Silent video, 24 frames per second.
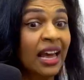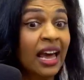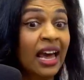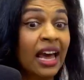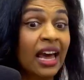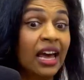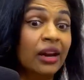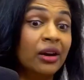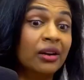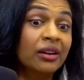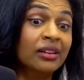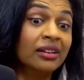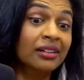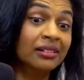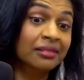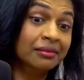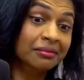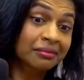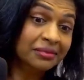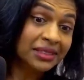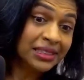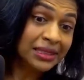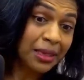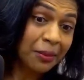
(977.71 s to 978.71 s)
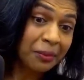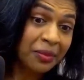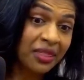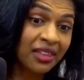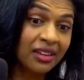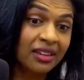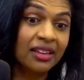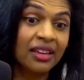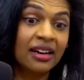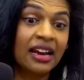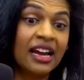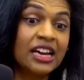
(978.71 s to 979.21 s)
And
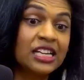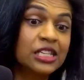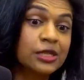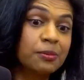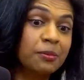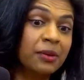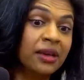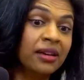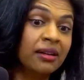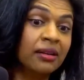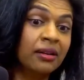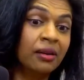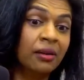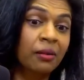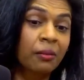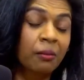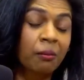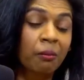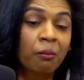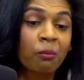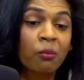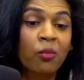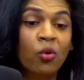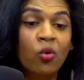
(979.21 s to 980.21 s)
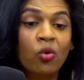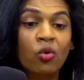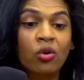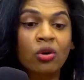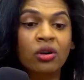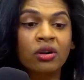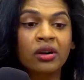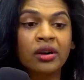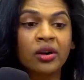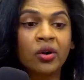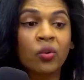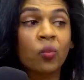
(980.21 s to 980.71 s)
something that has been
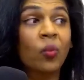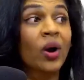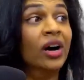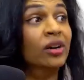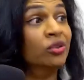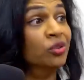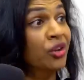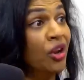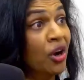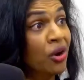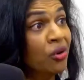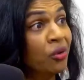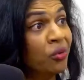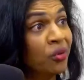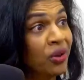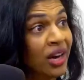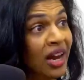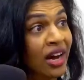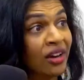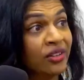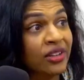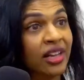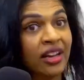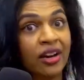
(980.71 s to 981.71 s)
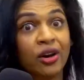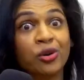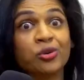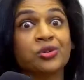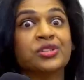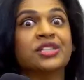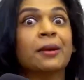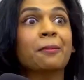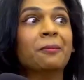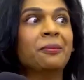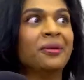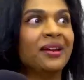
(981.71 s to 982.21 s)
more well known now that
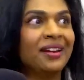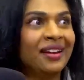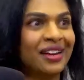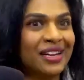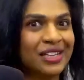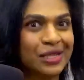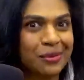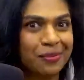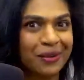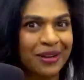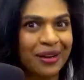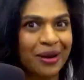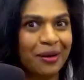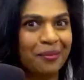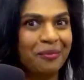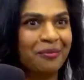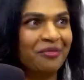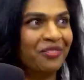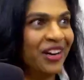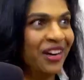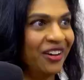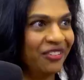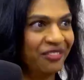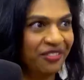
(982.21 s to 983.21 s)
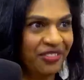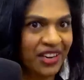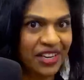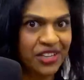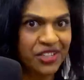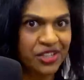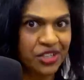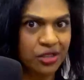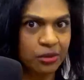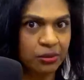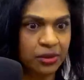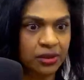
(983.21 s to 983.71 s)
Ozempic has become very
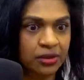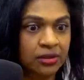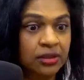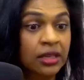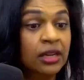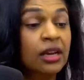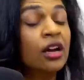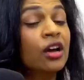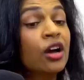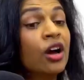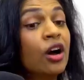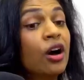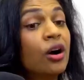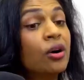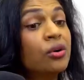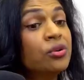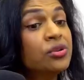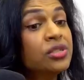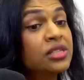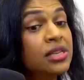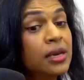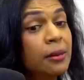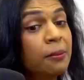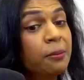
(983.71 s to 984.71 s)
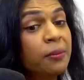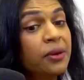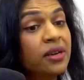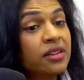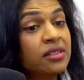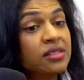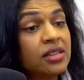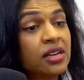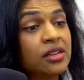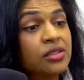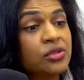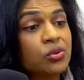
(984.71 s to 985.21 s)
fashionable,
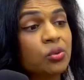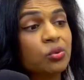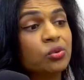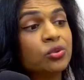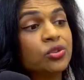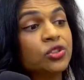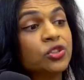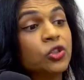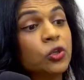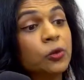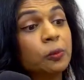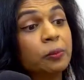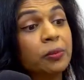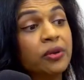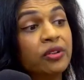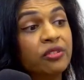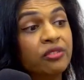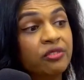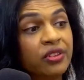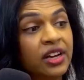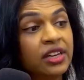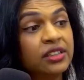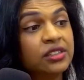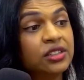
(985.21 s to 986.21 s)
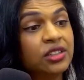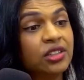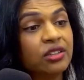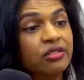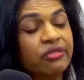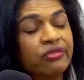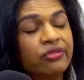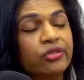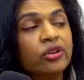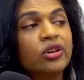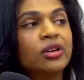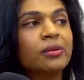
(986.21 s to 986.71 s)
Ozempic does also prevent the
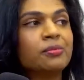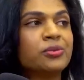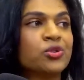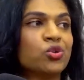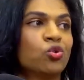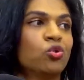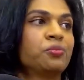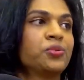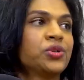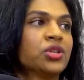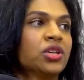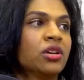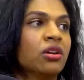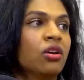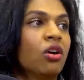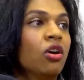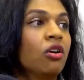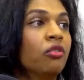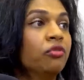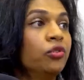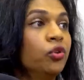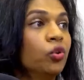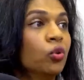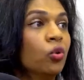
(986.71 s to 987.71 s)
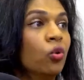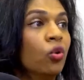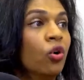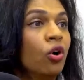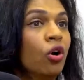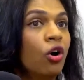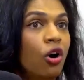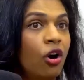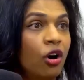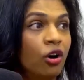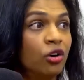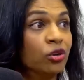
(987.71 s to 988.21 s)
full absorption of your
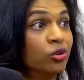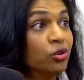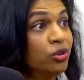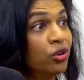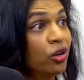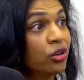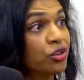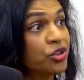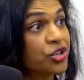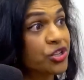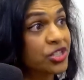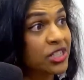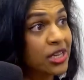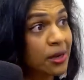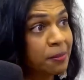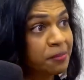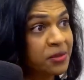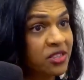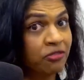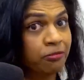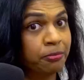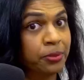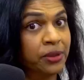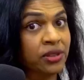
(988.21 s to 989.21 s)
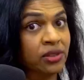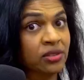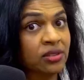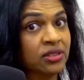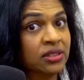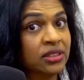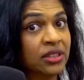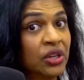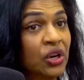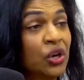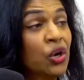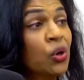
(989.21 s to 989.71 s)
oral contraceptive
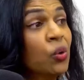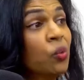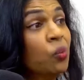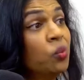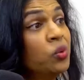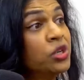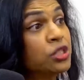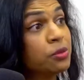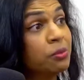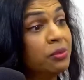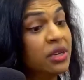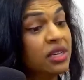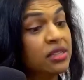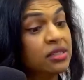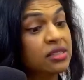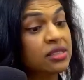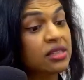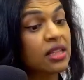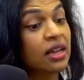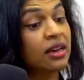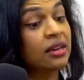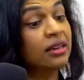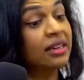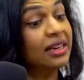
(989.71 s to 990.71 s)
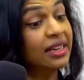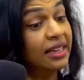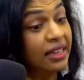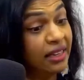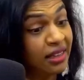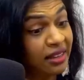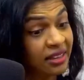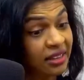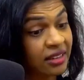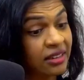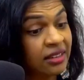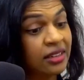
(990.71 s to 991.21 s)
pills, which means that
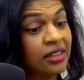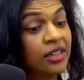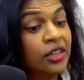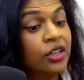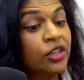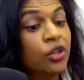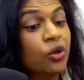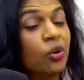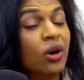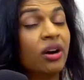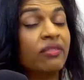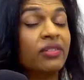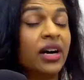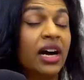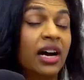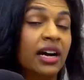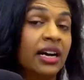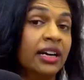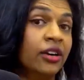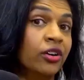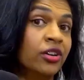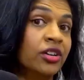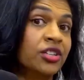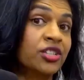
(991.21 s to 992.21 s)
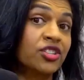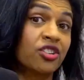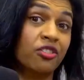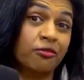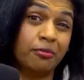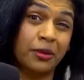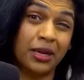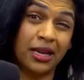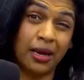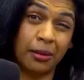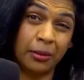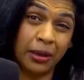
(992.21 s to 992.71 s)
either you have a higher risk of
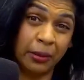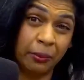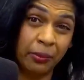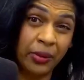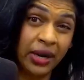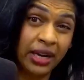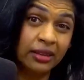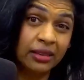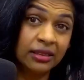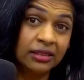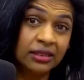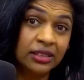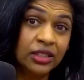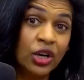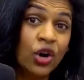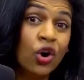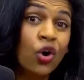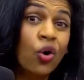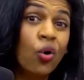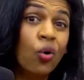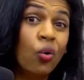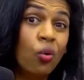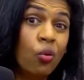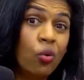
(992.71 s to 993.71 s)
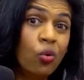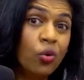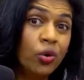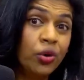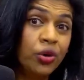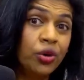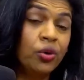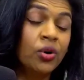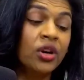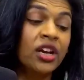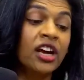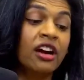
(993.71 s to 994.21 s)
becoming pregnant, or
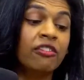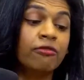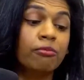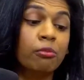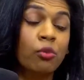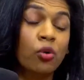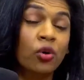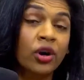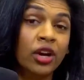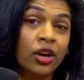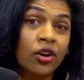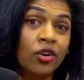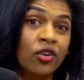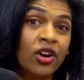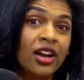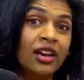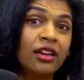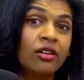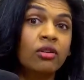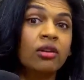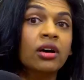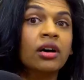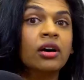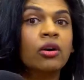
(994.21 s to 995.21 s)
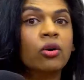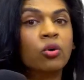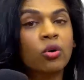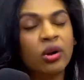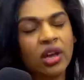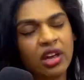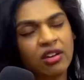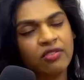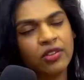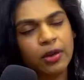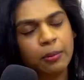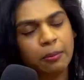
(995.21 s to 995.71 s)
you could have more irregular or
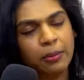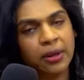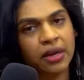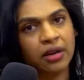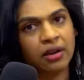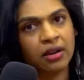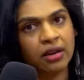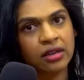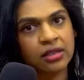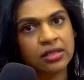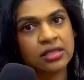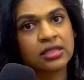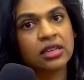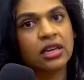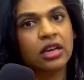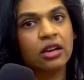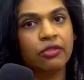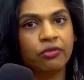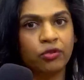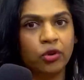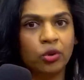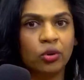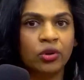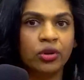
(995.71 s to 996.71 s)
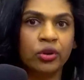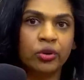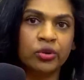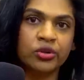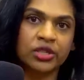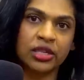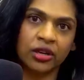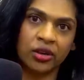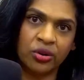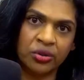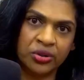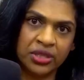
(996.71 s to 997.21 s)
heavy periods if you're
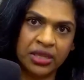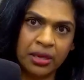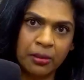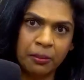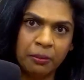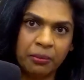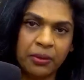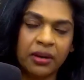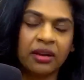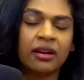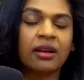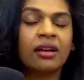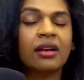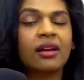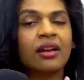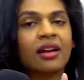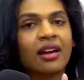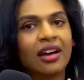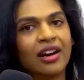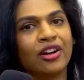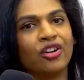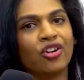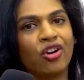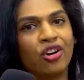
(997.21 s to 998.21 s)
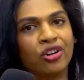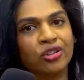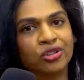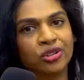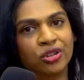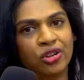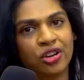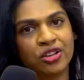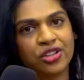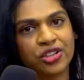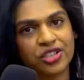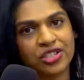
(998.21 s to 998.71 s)
using Ozempic and an oral
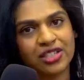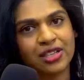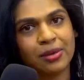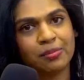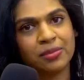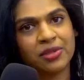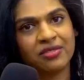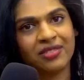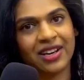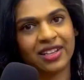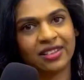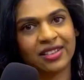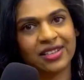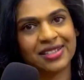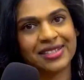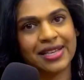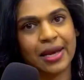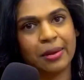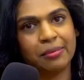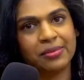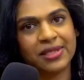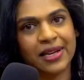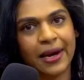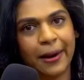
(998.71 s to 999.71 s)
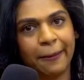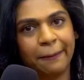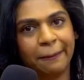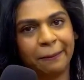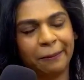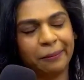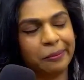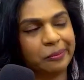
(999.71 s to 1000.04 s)
contraceptive at the same time.